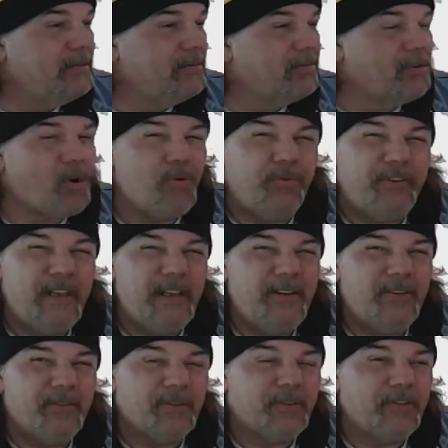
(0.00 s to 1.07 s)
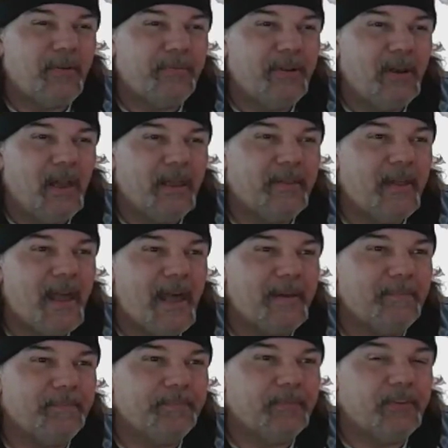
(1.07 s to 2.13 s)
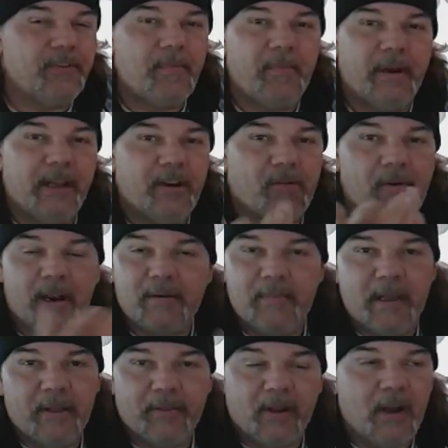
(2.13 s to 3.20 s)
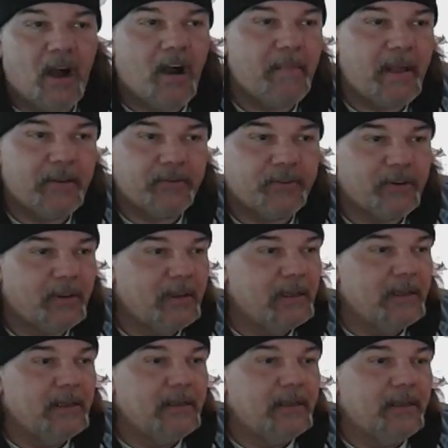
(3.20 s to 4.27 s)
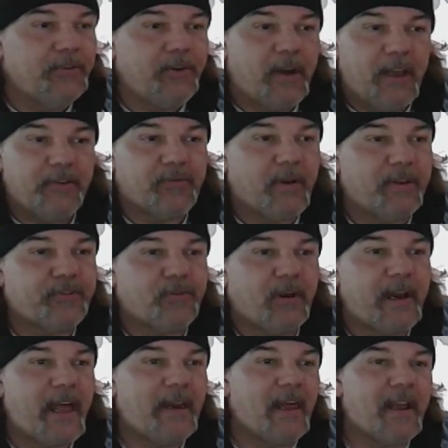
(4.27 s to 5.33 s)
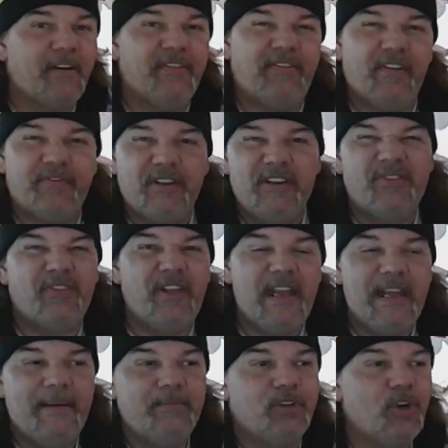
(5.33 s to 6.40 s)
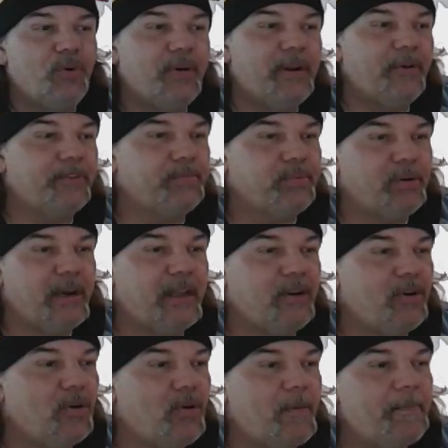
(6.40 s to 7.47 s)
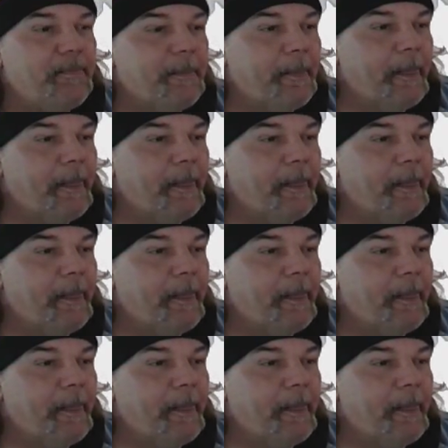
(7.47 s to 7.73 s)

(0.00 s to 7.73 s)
Rosie's or something like that. Somebody correct me in the comments. It's a nice restaurant. Had like a 50s theme to it. It was pretty cool.